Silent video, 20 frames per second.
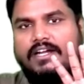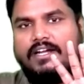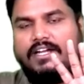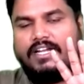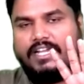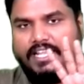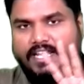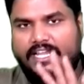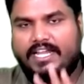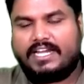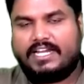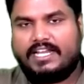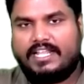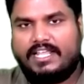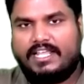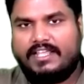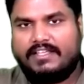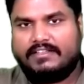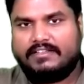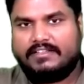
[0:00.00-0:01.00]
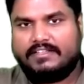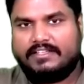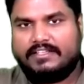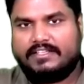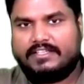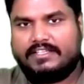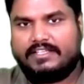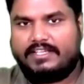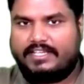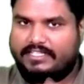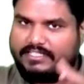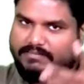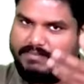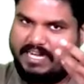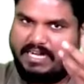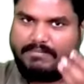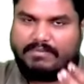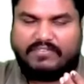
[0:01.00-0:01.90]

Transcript: DNA is made up